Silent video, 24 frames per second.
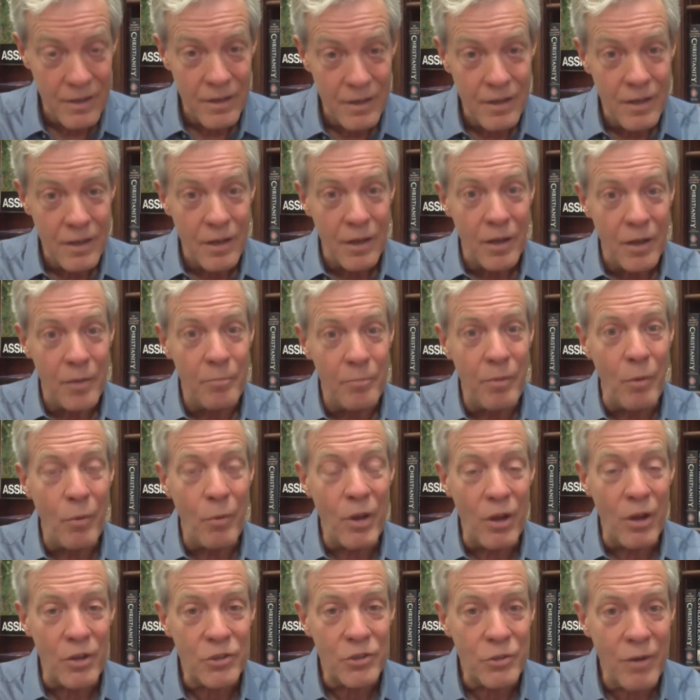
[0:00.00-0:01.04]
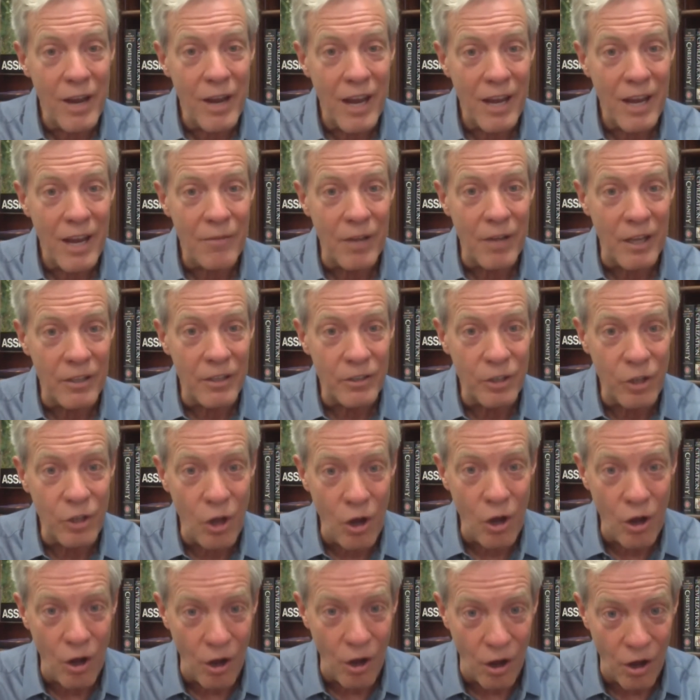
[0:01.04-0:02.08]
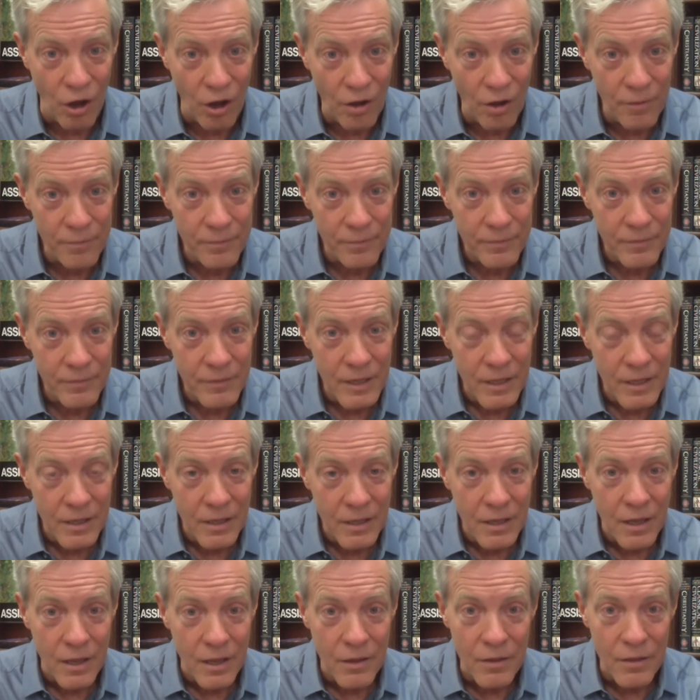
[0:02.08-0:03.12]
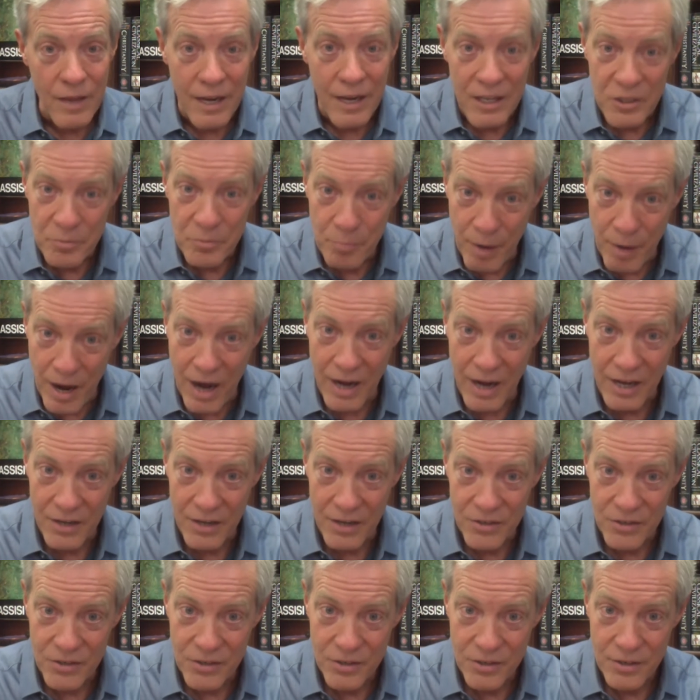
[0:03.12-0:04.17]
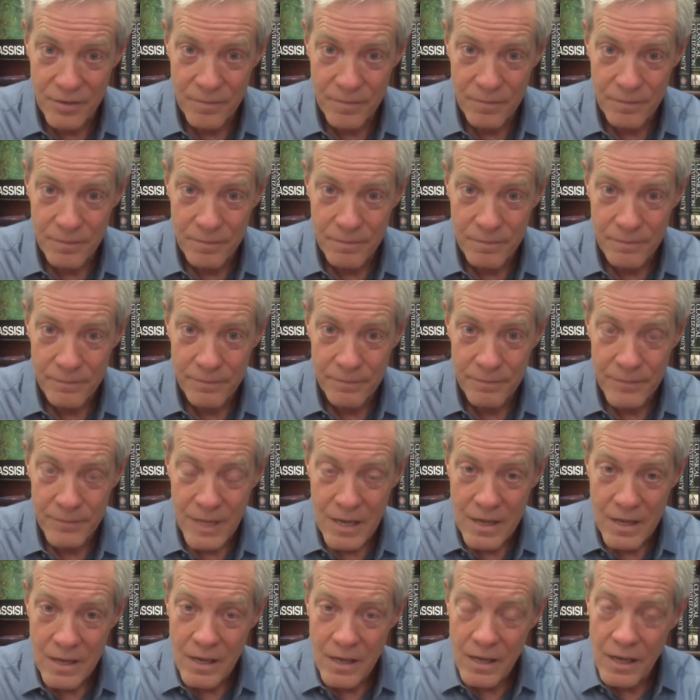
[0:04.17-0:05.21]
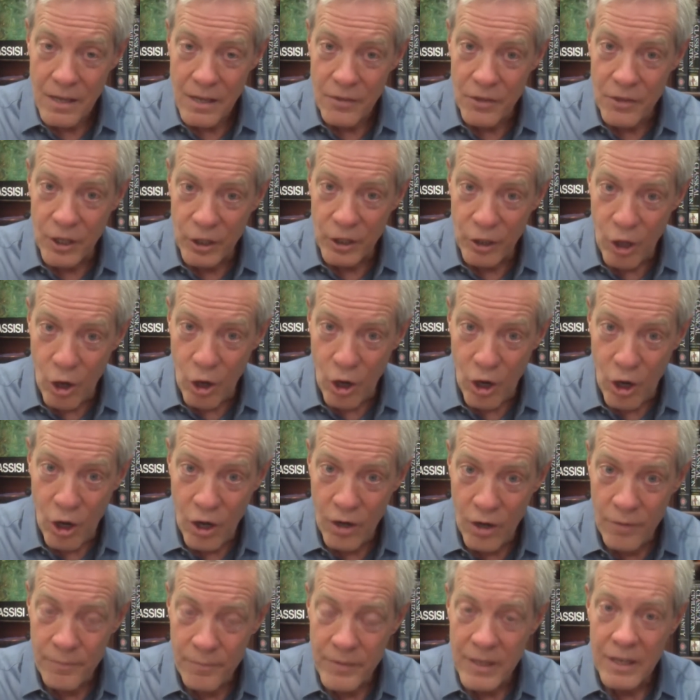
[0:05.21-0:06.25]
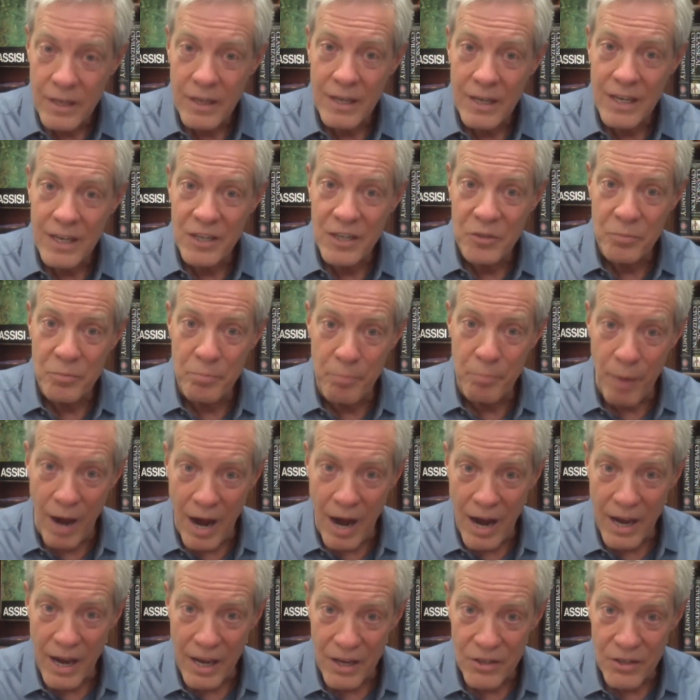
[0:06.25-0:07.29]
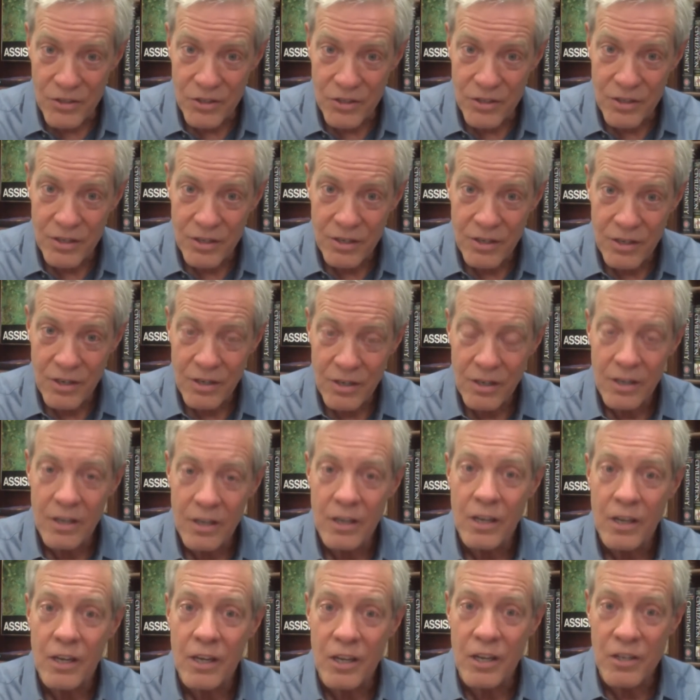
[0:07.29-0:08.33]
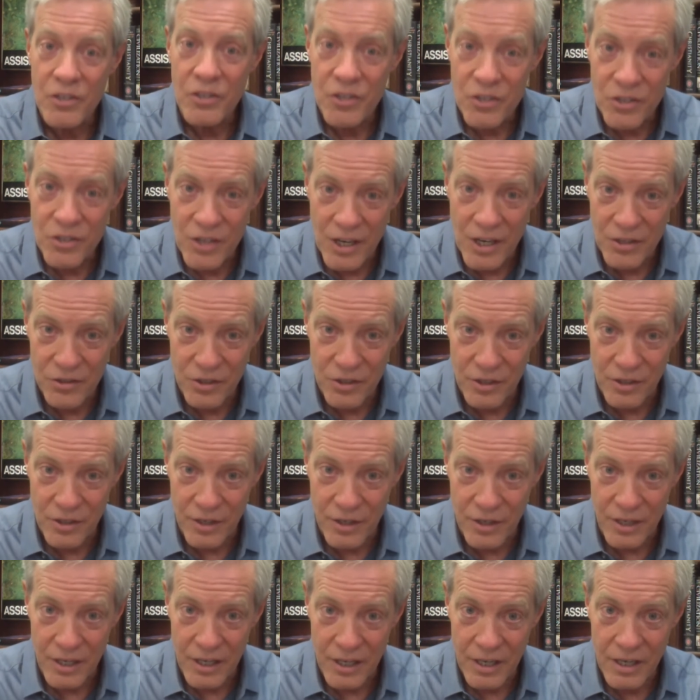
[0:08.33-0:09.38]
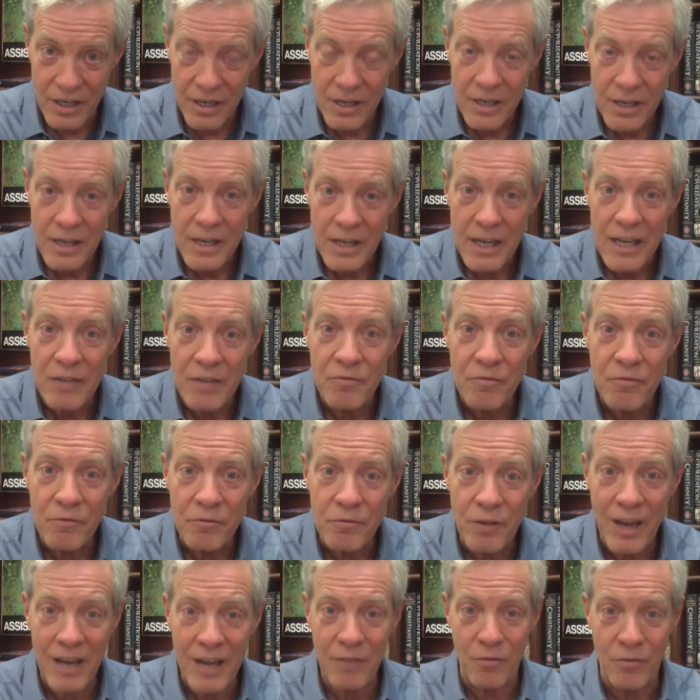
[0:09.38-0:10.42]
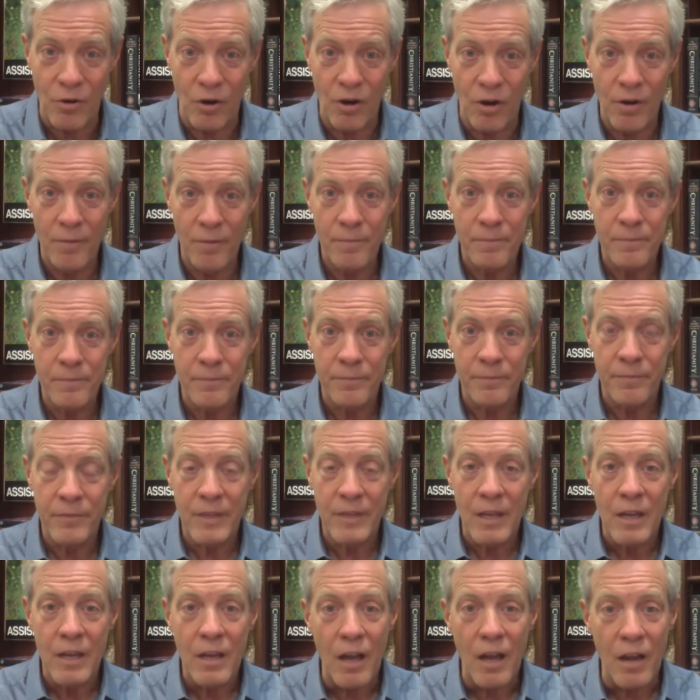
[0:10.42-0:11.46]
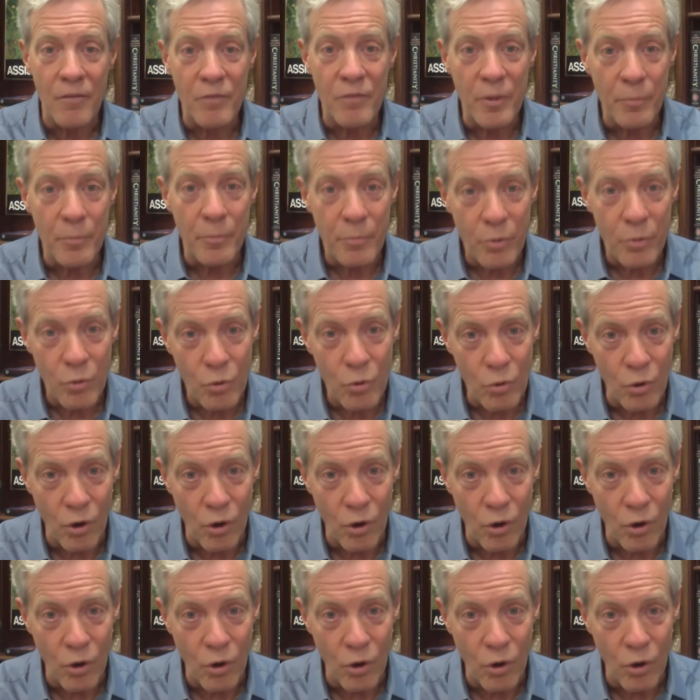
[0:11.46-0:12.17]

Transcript: but we also have a law that is biased. The law is biased consistently in favor of the poor